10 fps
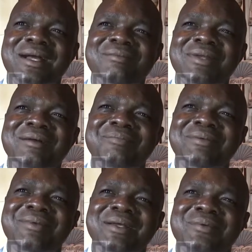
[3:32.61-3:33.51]
have dumped
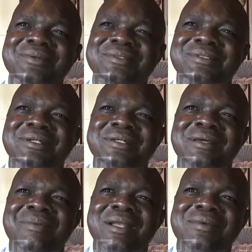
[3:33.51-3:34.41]
vehicles in
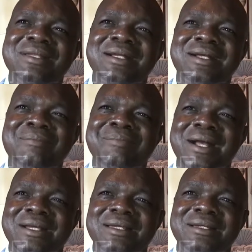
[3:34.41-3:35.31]
the parliamentary
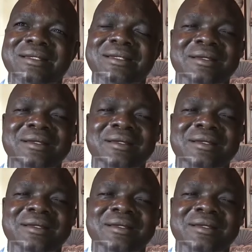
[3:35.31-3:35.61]
parking,